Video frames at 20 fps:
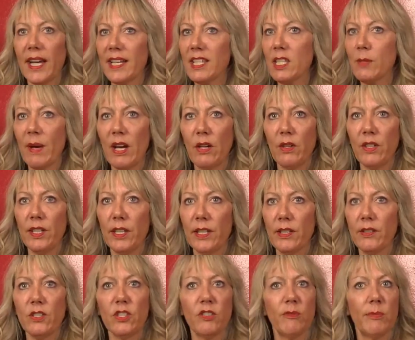X amount of
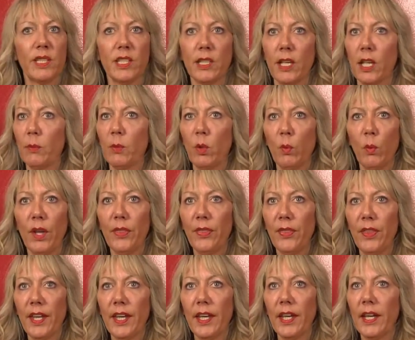years. You've been telling me one
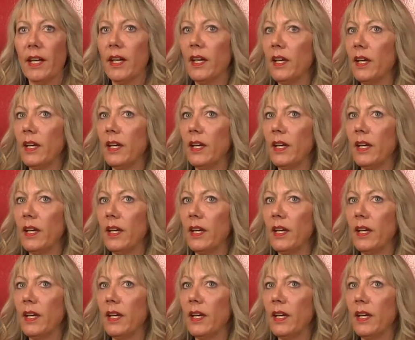thing,